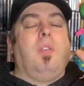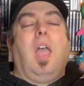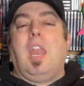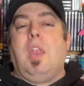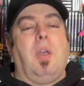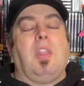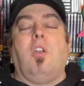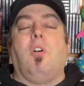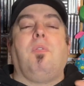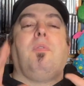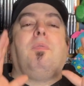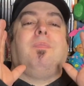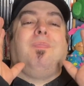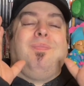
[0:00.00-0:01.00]
Anyway, they all,
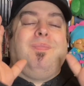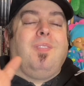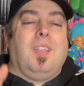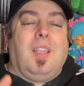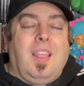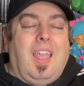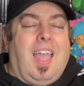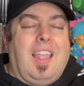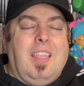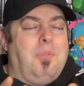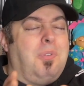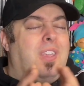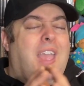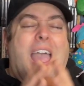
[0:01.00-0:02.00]
I think it
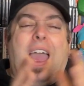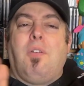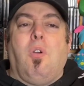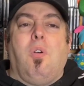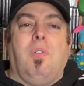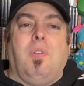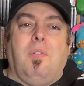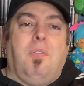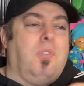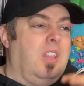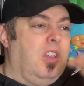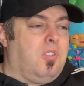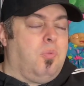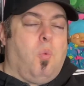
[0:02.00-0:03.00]
was Arrow
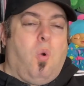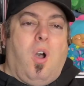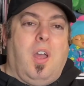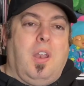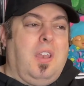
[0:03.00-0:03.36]
released one,